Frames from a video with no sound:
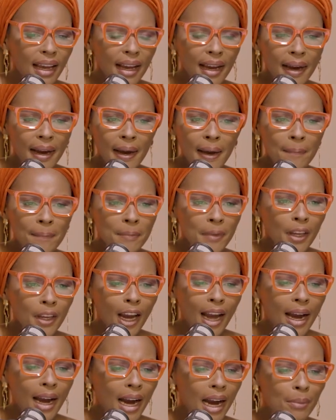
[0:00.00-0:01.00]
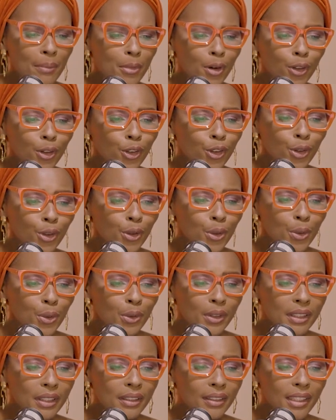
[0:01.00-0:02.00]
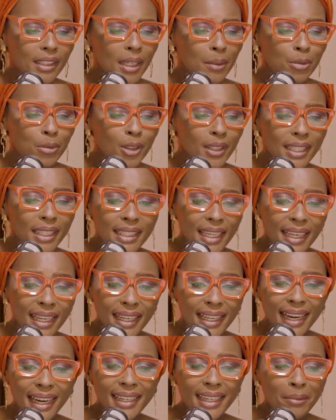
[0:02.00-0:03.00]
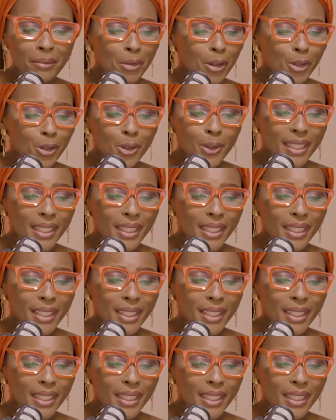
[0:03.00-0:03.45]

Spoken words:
I'm going to keep to the deadline. I'm going to